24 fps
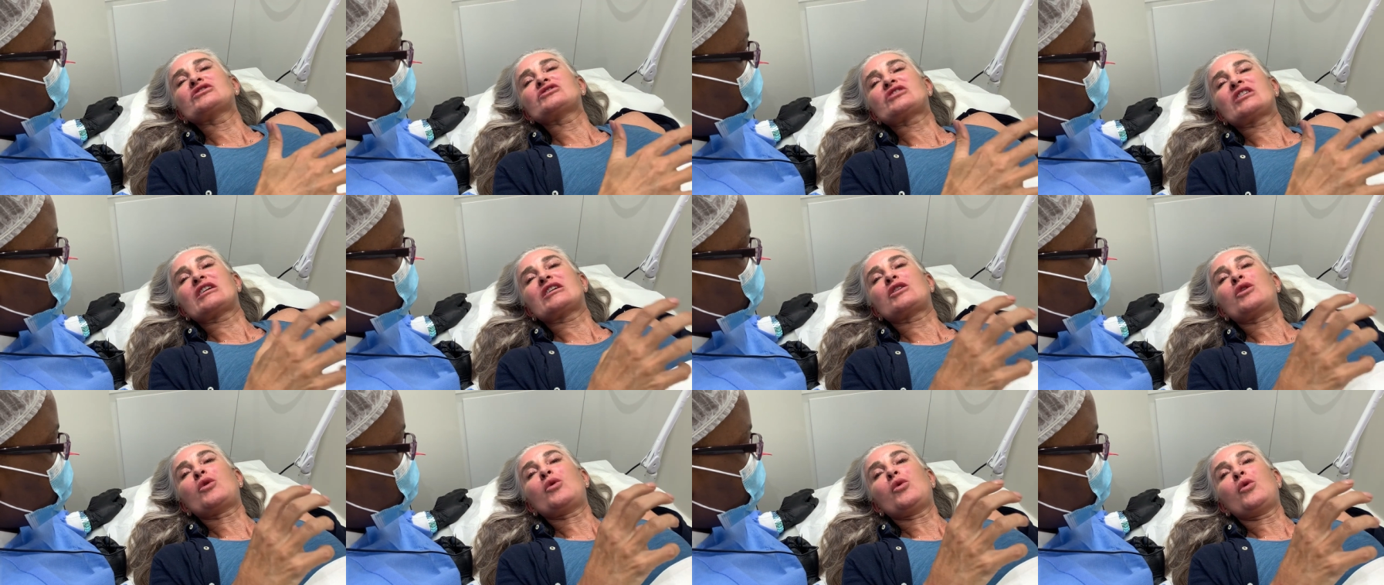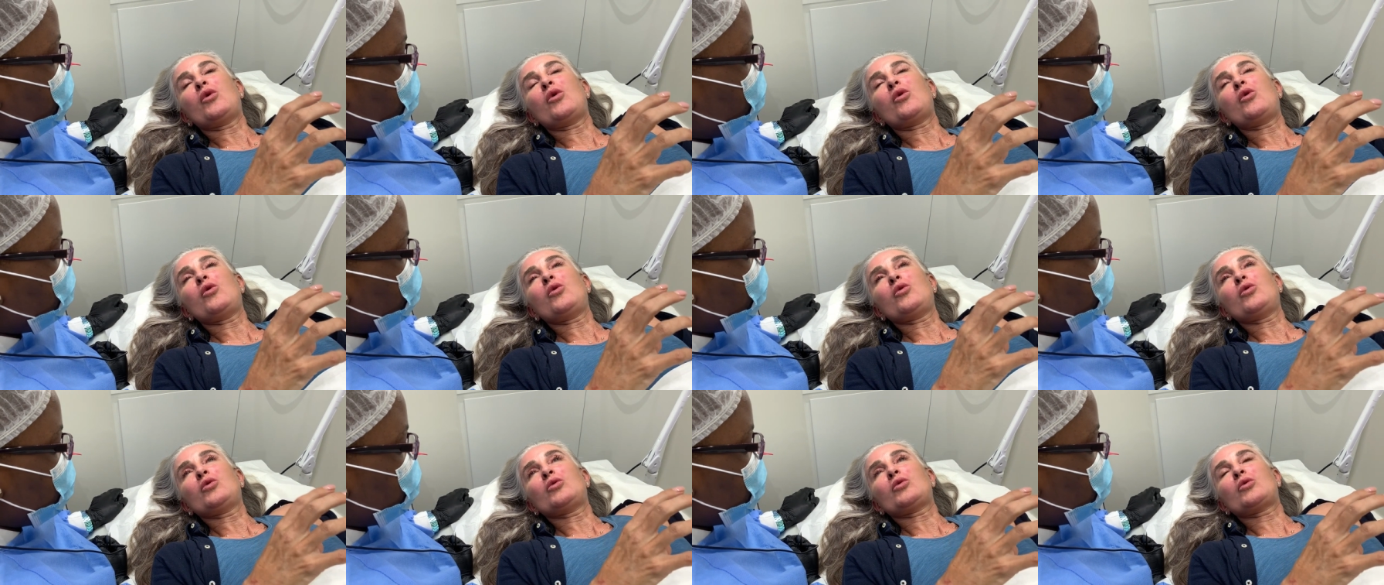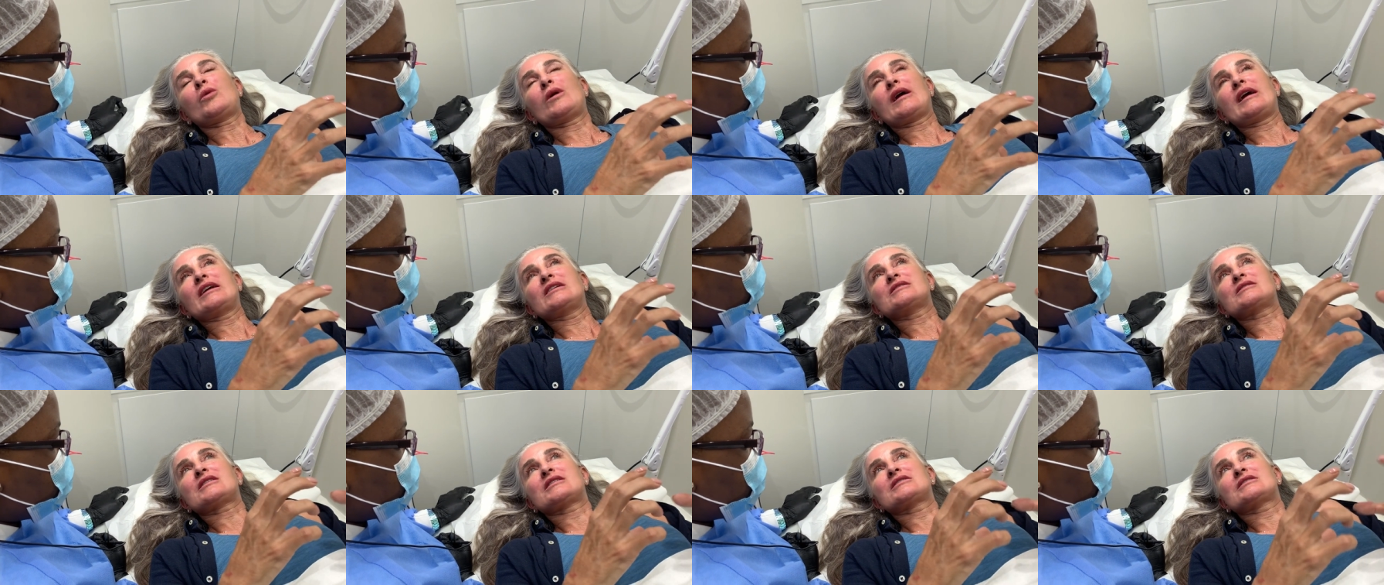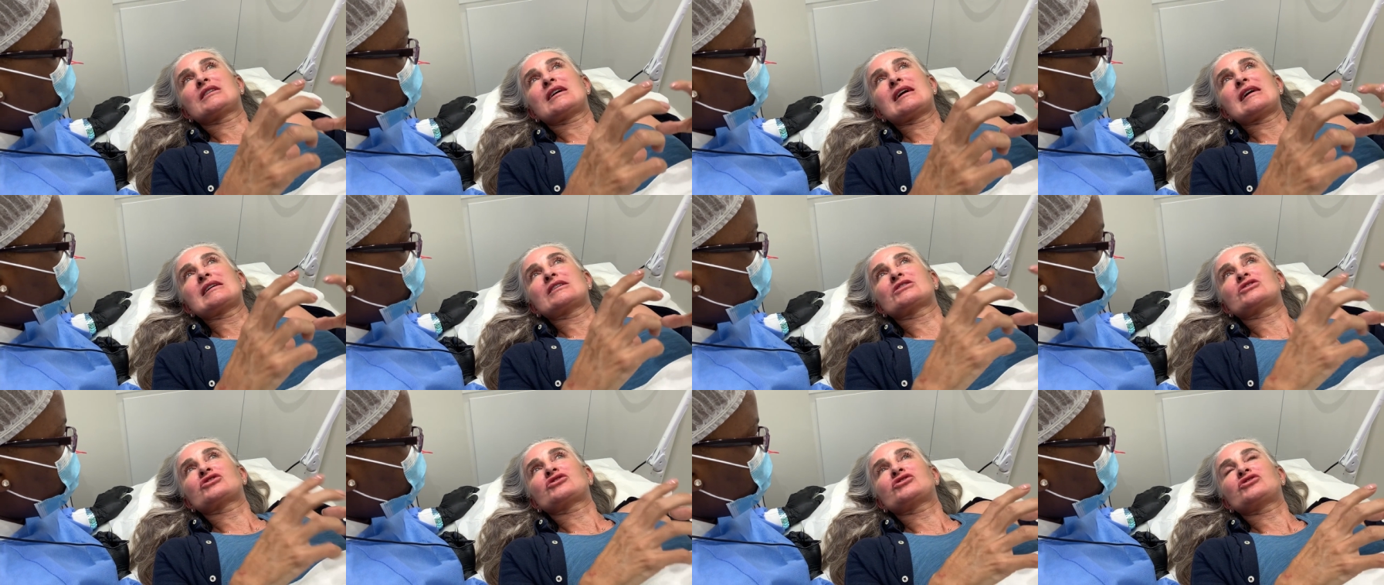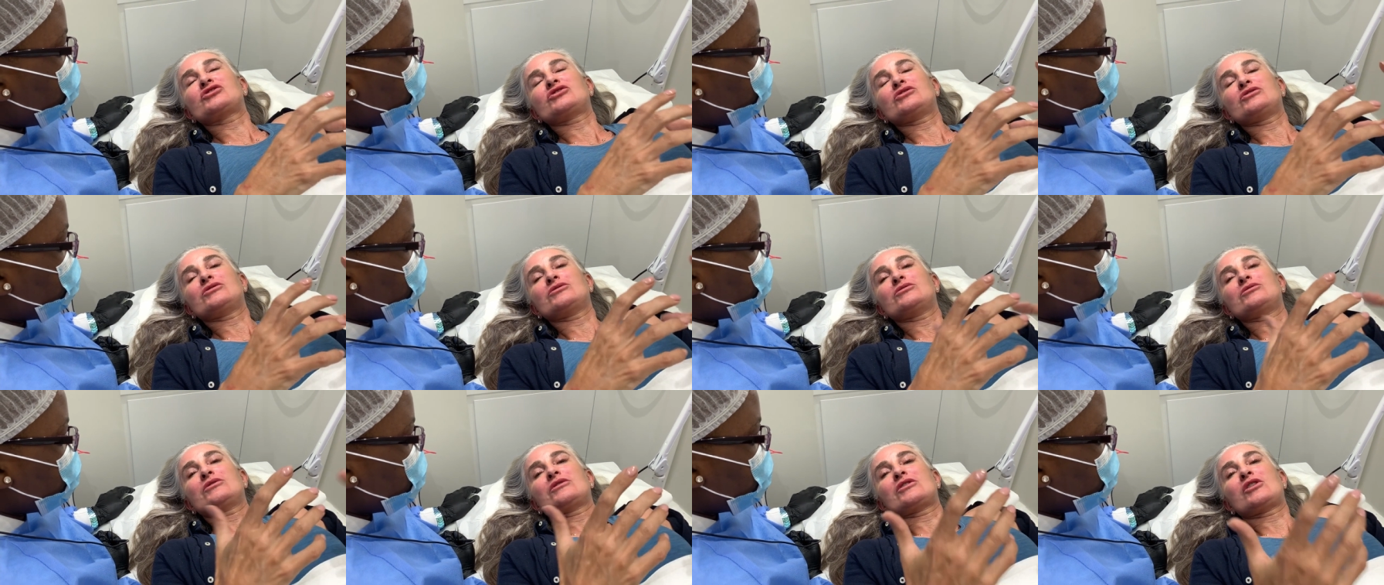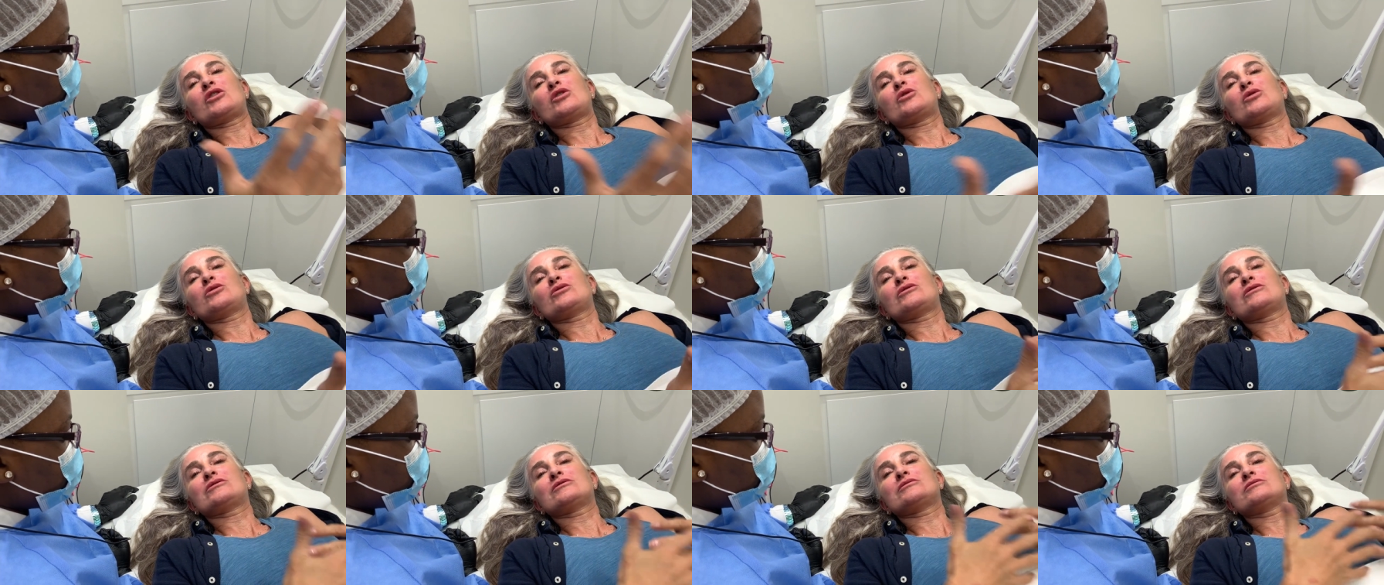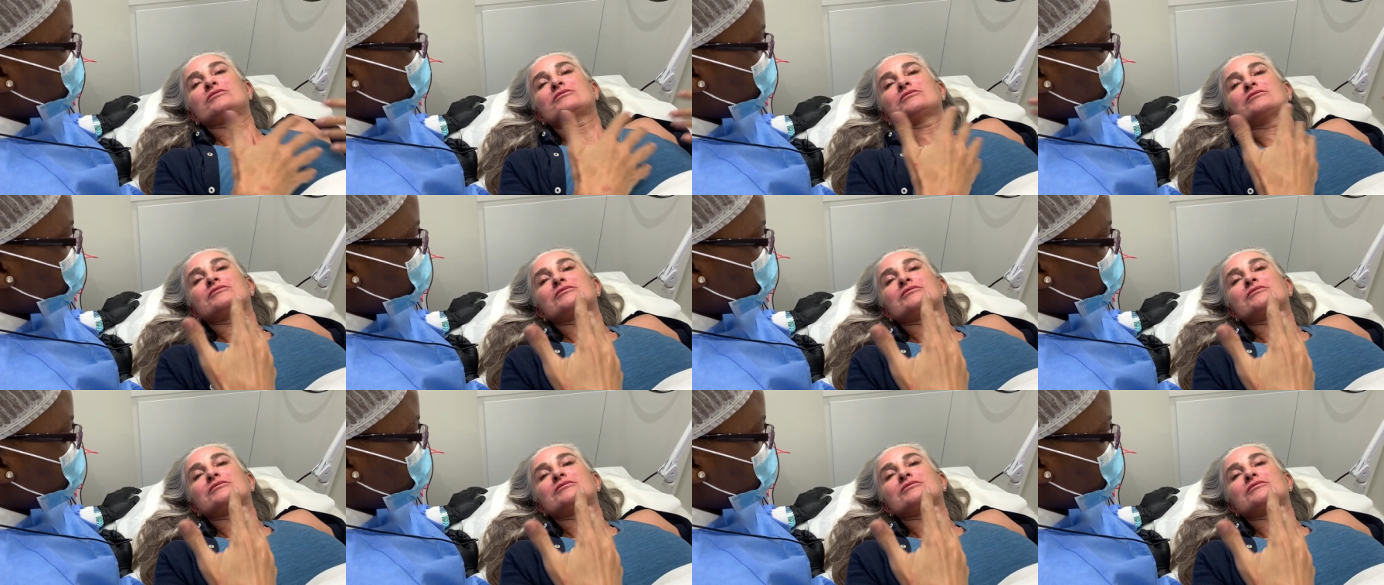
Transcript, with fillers: is it always attached to the whole